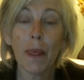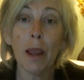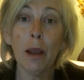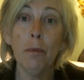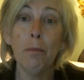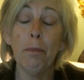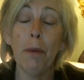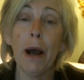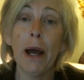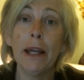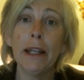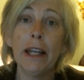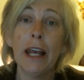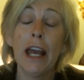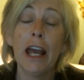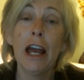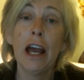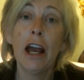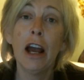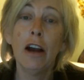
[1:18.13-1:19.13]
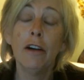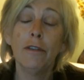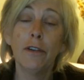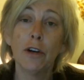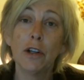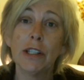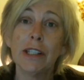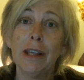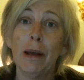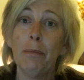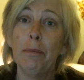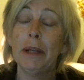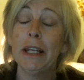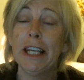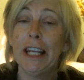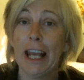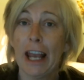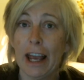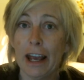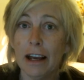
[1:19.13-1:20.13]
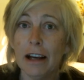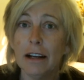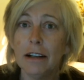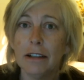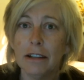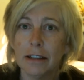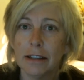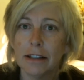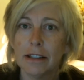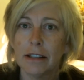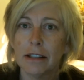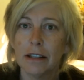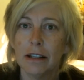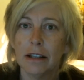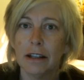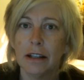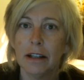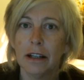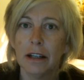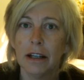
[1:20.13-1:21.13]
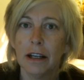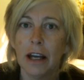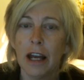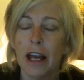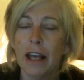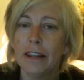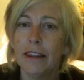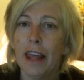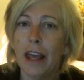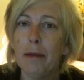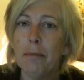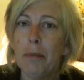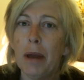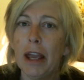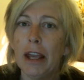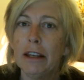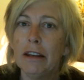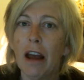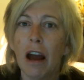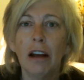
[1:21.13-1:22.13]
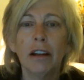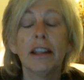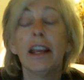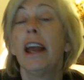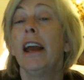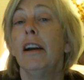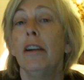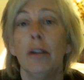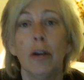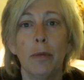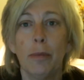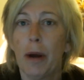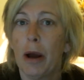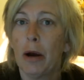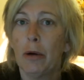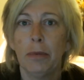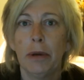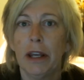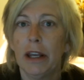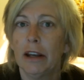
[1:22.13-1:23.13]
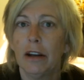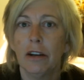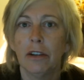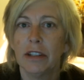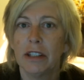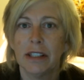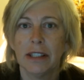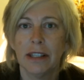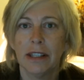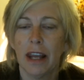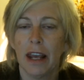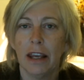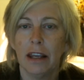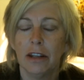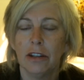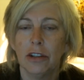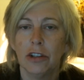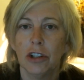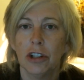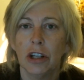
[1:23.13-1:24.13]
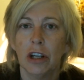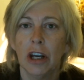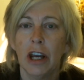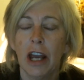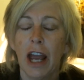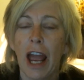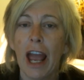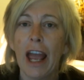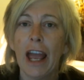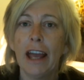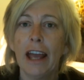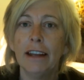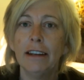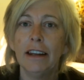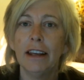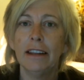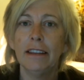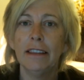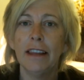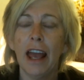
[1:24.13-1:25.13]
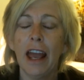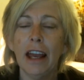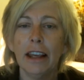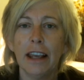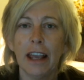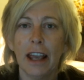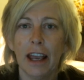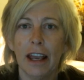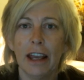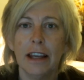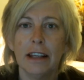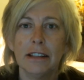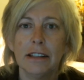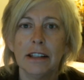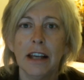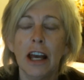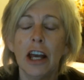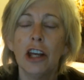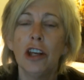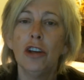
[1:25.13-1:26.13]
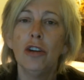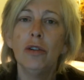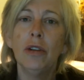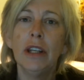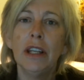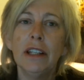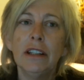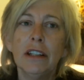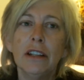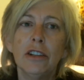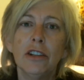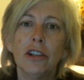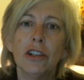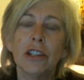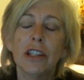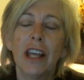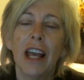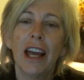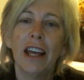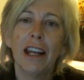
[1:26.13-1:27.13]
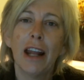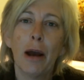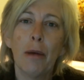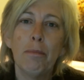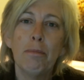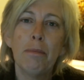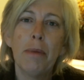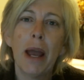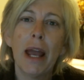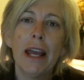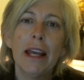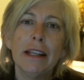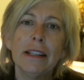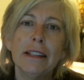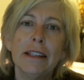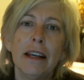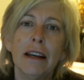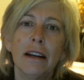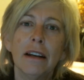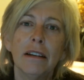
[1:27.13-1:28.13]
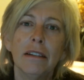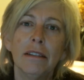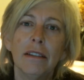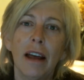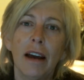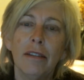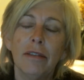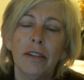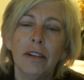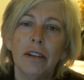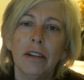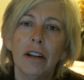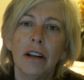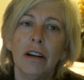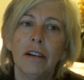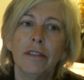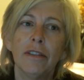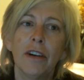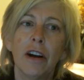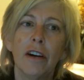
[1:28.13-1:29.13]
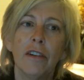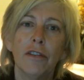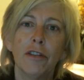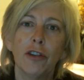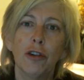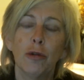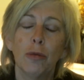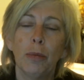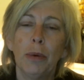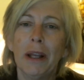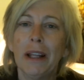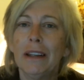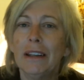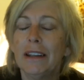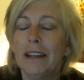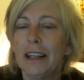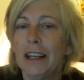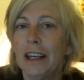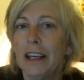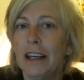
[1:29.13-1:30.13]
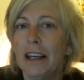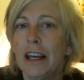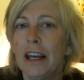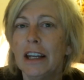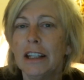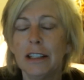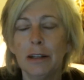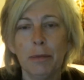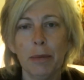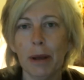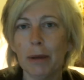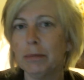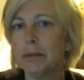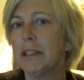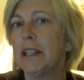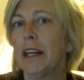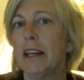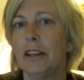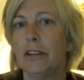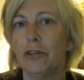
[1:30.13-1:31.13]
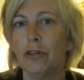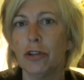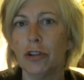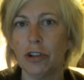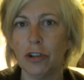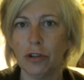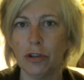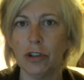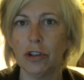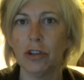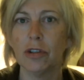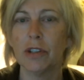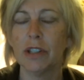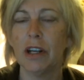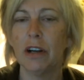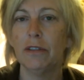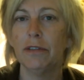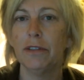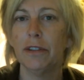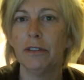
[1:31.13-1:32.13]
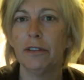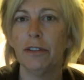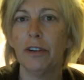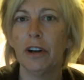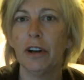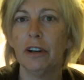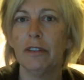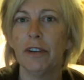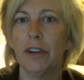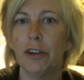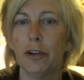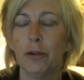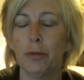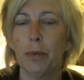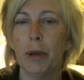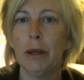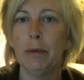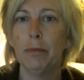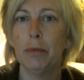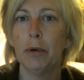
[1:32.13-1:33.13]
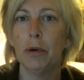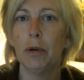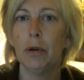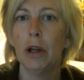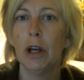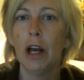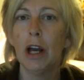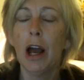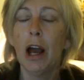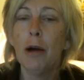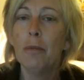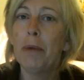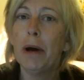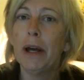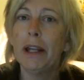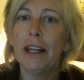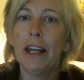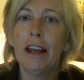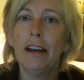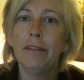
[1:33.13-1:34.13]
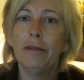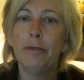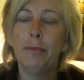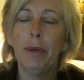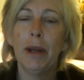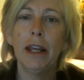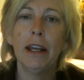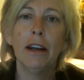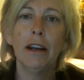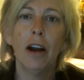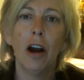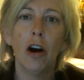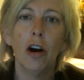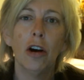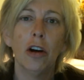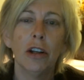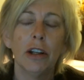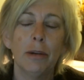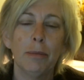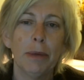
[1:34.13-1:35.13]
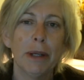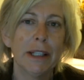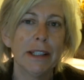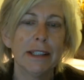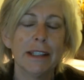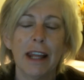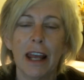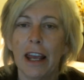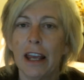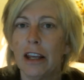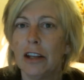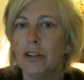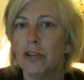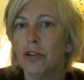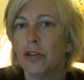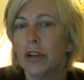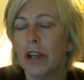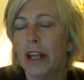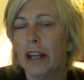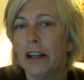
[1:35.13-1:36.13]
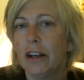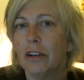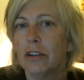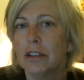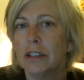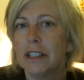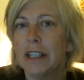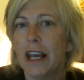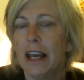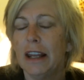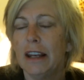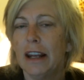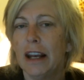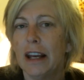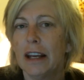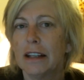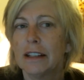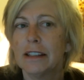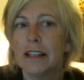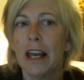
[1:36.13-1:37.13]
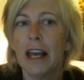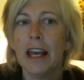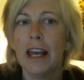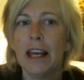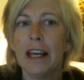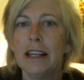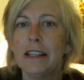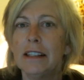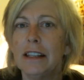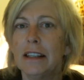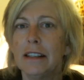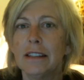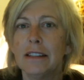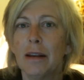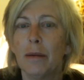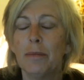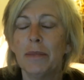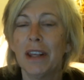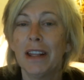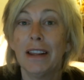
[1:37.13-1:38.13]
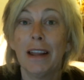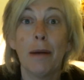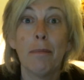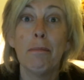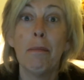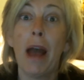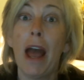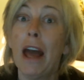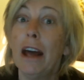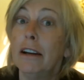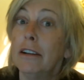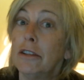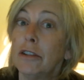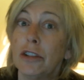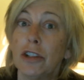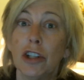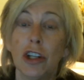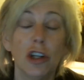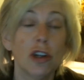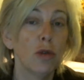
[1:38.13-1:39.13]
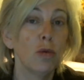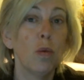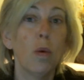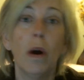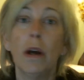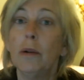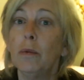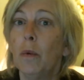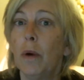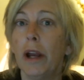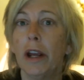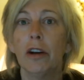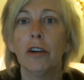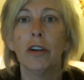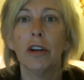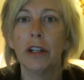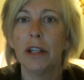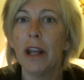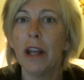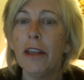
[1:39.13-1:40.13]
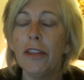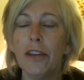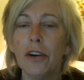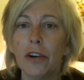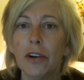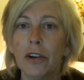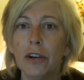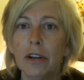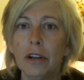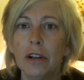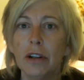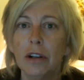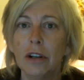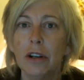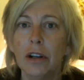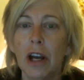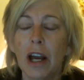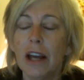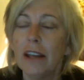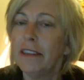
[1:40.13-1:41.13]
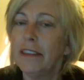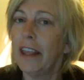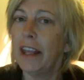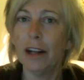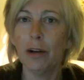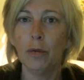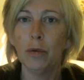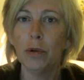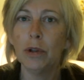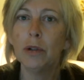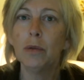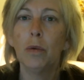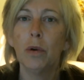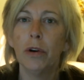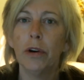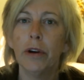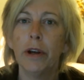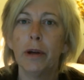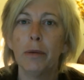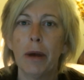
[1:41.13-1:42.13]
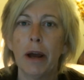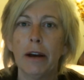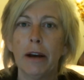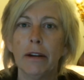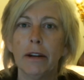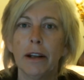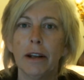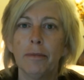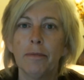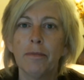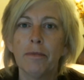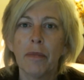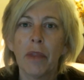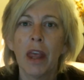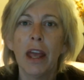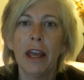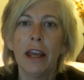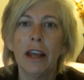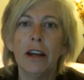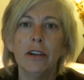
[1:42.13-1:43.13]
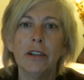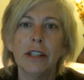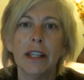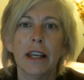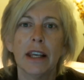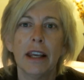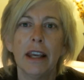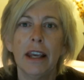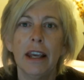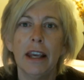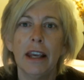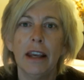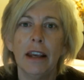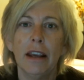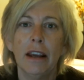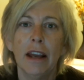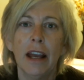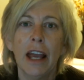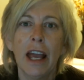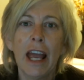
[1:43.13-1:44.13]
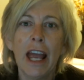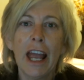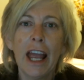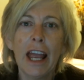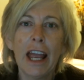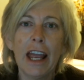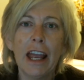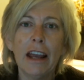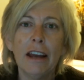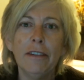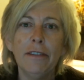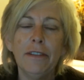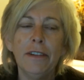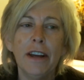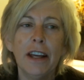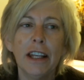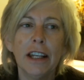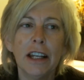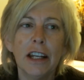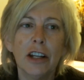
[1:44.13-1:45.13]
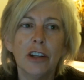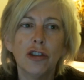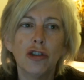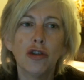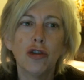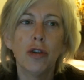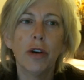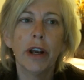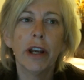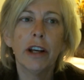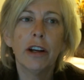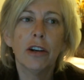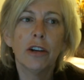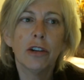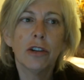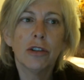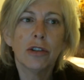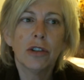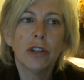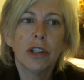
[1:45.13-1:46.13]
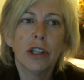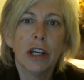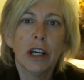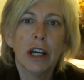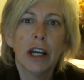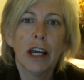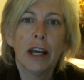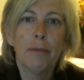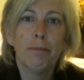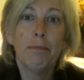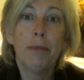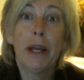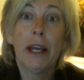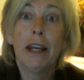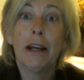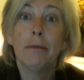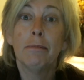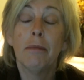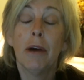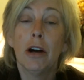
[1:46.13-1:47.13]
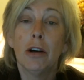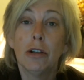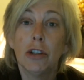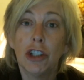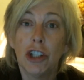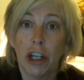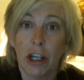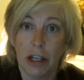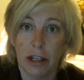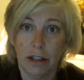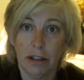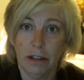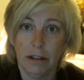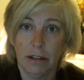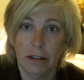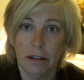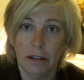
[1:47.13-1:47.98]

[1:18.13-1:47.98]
But for somebody else, they may not care about being on the stage. And in that case, you need to just get a basic level of comfortability to be able to introduce yourself in front of other people. But if being on a big stage or getting on TEDx isn't something that matters to you one way or another, then I wouldn't worry about it. Here's the key. If it triggers big emotion,